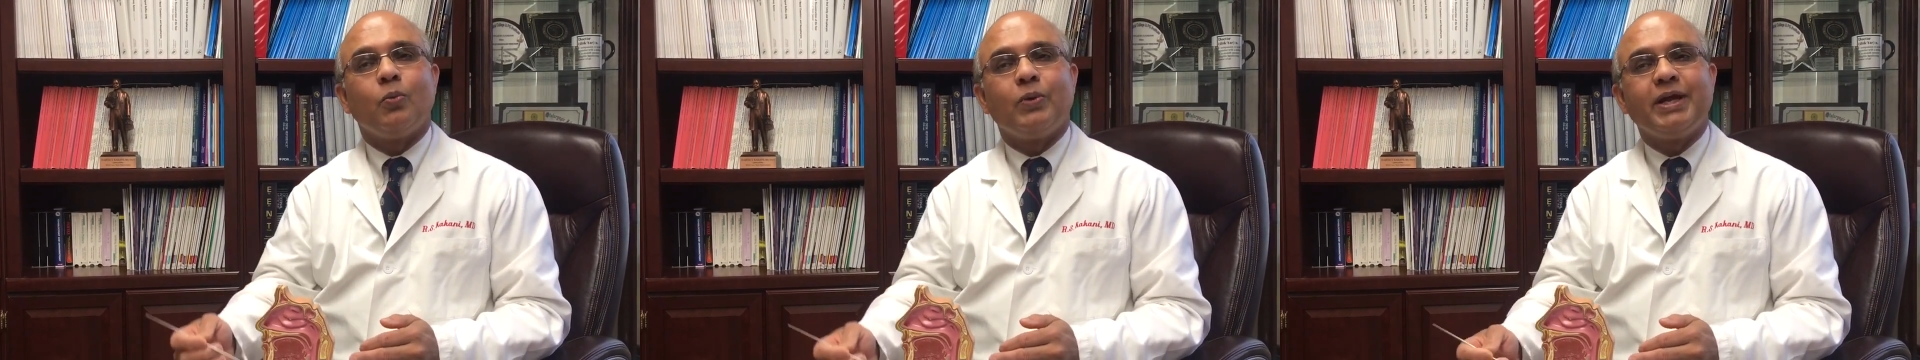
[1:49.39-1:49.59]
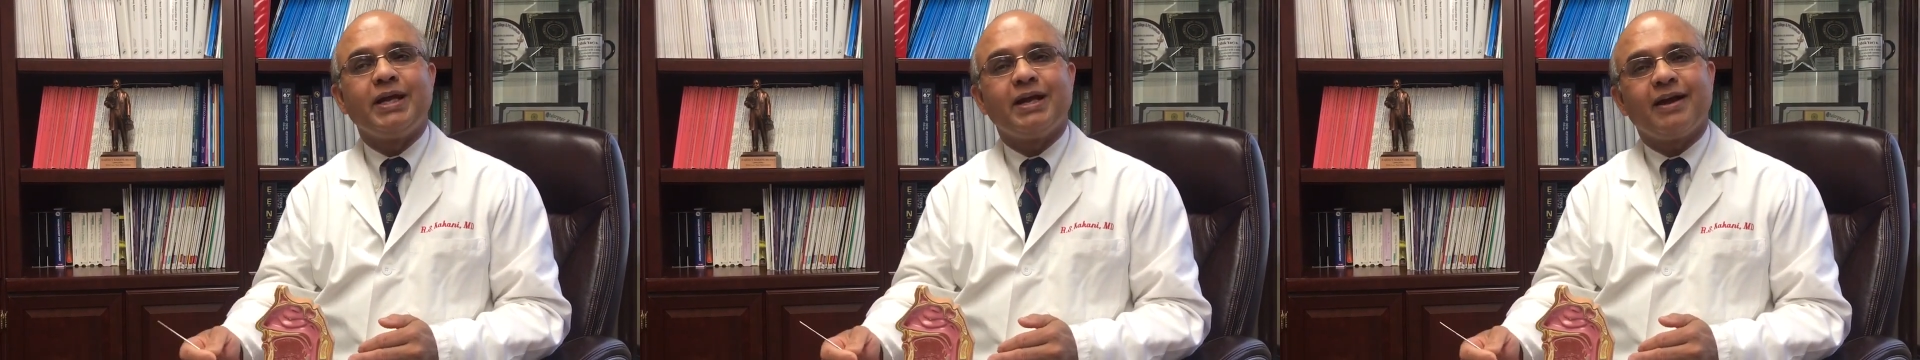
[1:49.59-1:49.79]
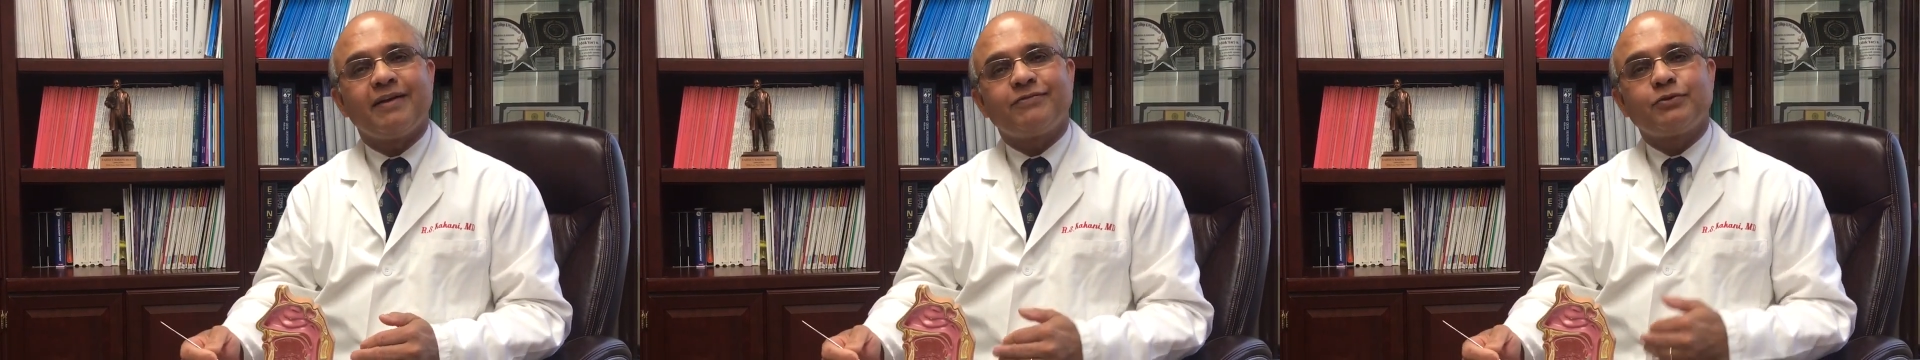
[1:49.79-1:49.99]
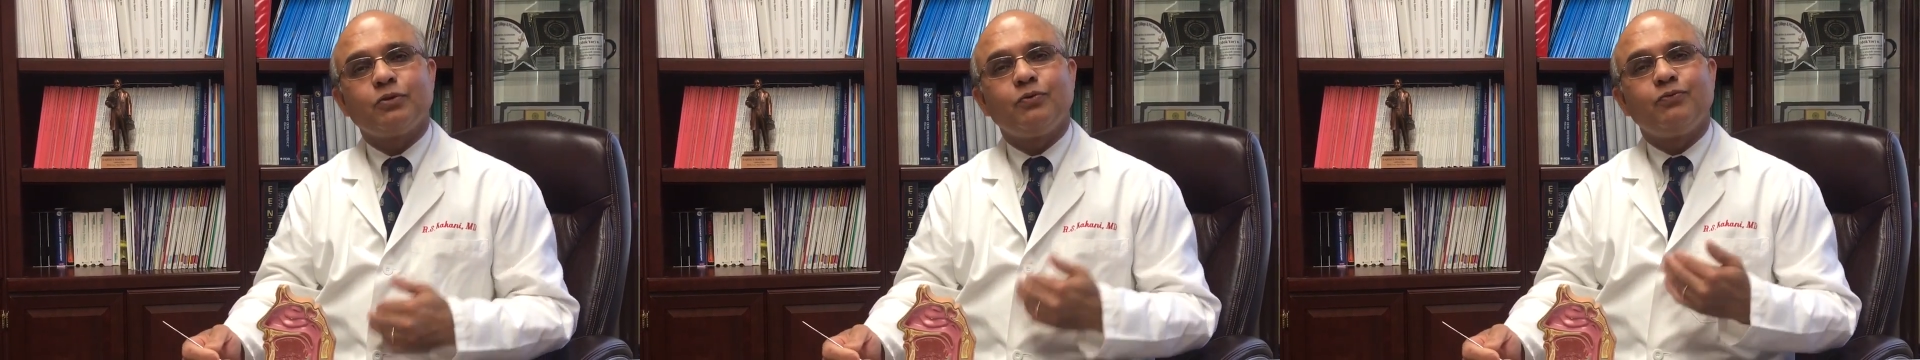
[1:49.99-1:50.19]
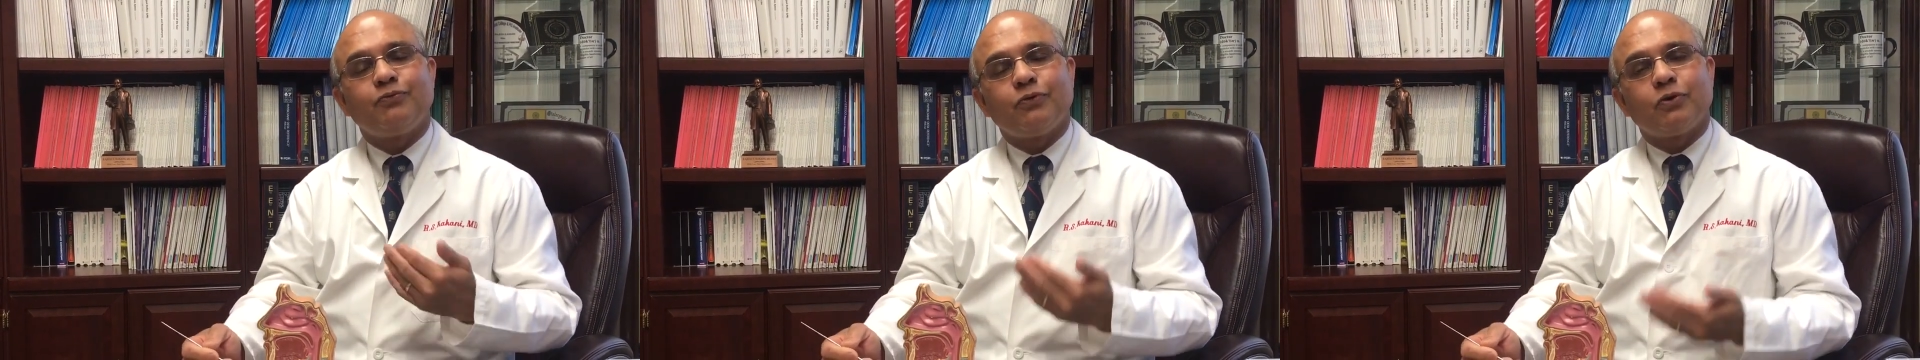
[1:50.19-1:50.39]
we have
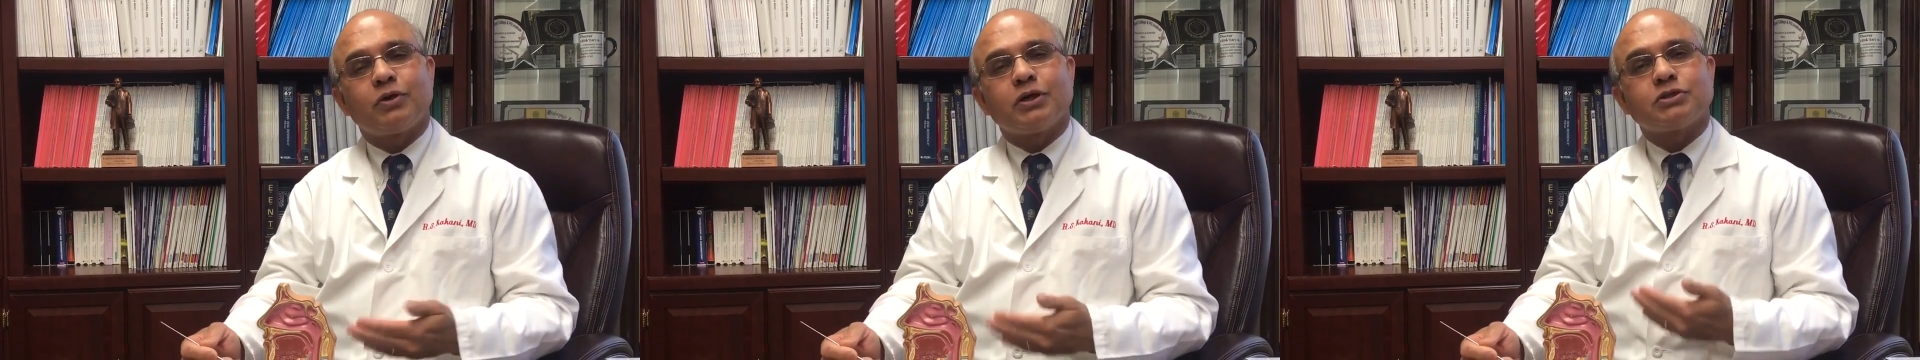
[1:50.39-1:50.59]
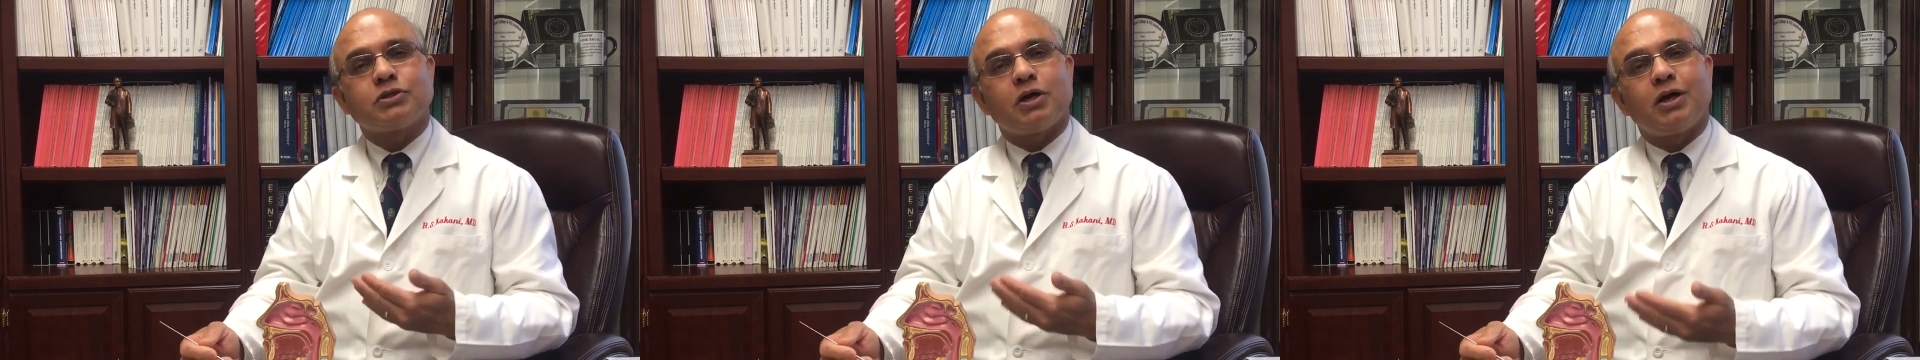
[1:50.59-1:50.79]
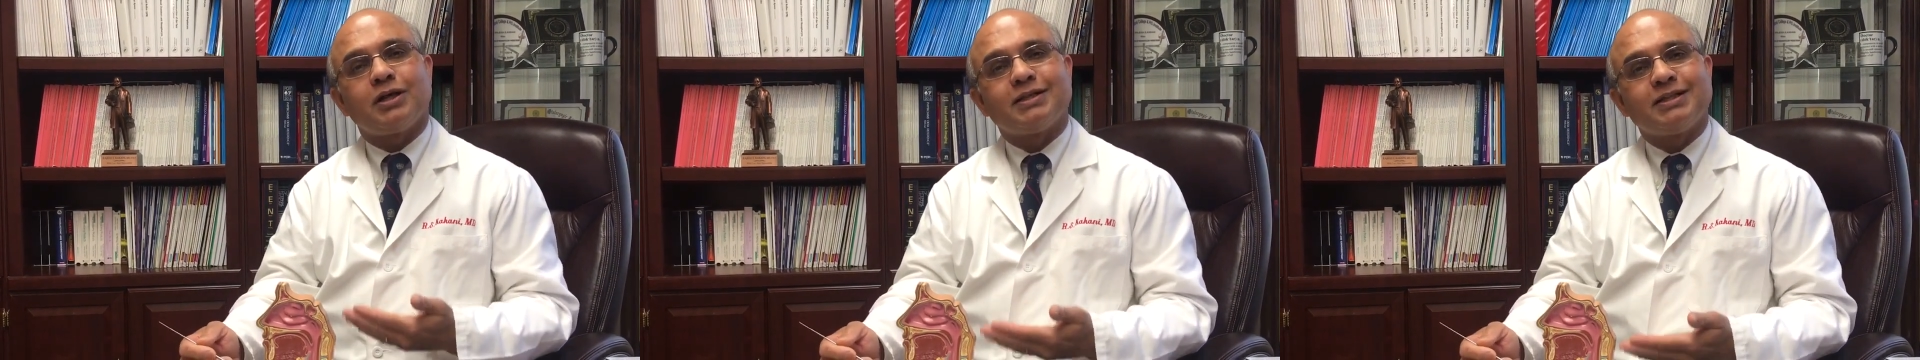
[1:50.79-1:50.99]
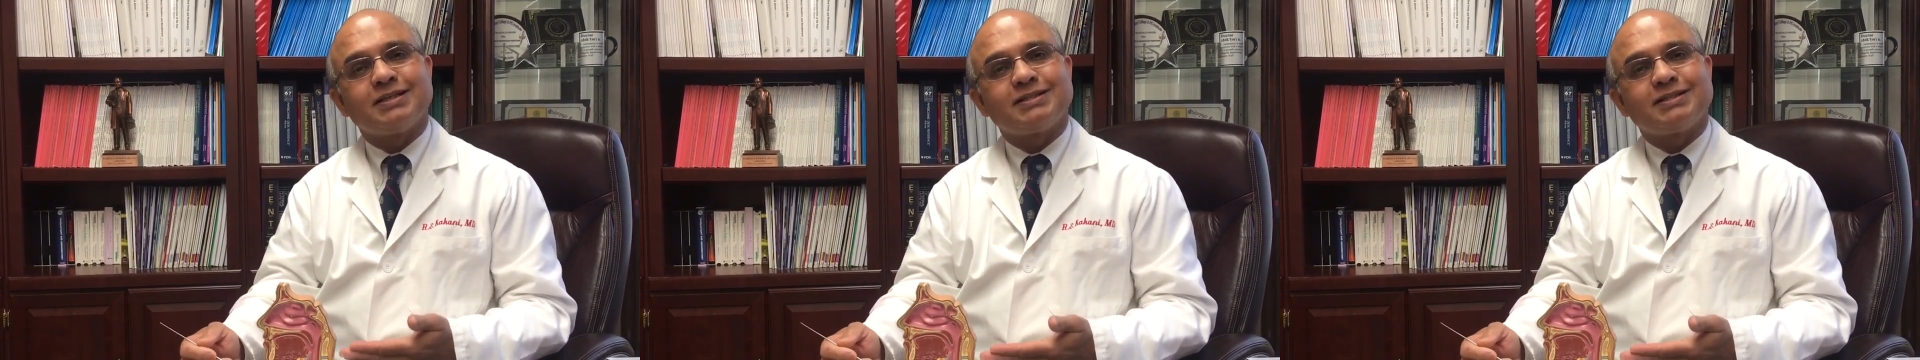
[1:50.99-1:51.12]
to focus on